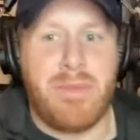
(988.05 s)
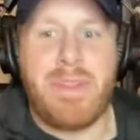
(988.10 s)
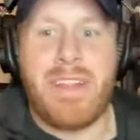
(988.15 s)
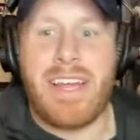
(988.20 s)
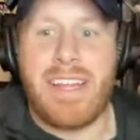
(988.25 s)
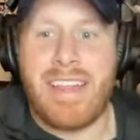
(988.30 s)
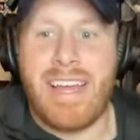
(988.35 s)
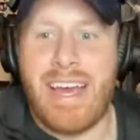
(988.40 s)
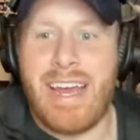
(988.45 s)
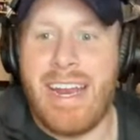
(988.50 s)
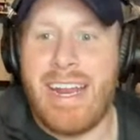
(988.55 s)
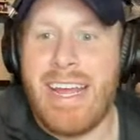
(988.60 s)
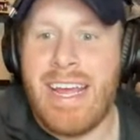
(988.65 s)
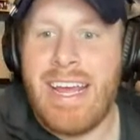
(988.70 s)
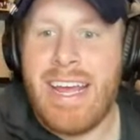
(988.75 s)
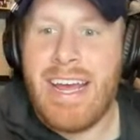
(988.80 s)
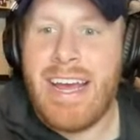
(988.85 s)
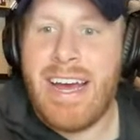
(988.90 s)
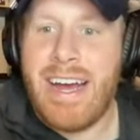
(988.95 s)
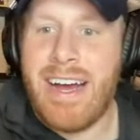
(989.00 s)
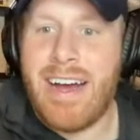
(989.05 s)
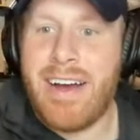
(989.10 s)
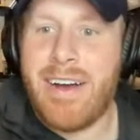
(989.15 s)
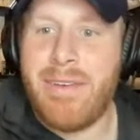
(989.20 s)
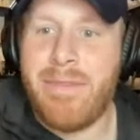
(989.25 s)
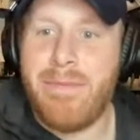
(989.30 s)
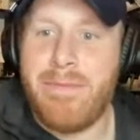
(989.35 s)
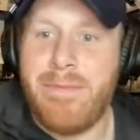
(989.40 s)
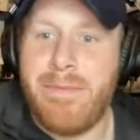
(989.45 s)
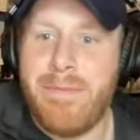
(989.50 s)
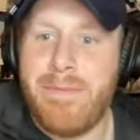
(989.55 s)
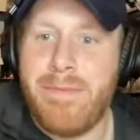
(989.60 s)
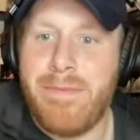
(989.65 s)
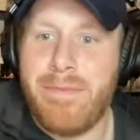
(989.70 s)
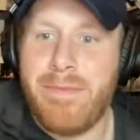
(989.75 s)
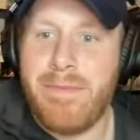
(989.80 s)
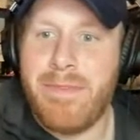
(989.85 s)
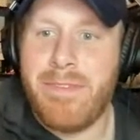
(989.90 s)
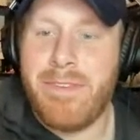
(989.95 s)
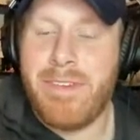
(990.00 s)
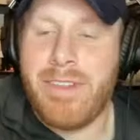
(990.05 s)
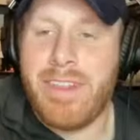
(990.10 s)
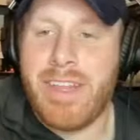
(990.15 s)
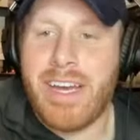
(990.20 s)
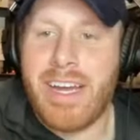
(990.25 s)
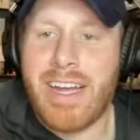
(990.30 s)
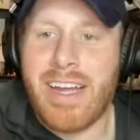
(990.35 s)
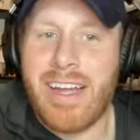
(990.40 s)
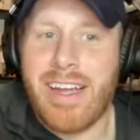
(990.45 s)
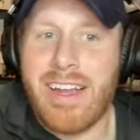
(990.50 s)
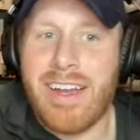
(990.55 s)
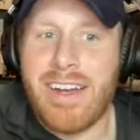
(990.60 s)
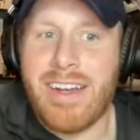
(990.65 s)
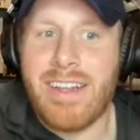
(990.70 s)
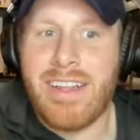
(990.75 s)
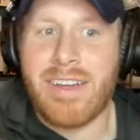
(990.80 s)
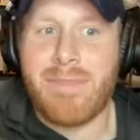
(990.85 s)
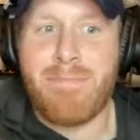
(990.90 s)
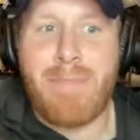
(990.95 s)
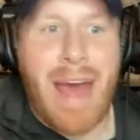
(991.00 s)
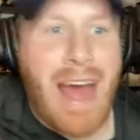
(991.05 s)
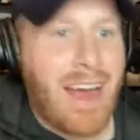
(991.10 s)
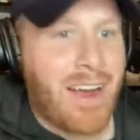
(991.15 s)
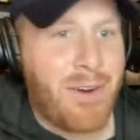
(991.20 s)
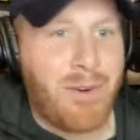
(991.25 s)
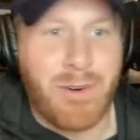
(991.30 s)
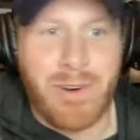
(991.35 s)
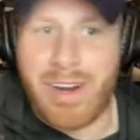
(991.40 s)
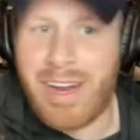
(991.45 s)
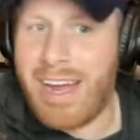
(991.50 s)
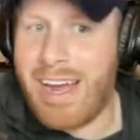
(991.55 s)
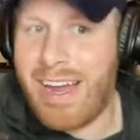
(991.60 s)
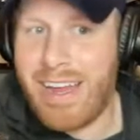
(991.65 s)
something like that. The backcourt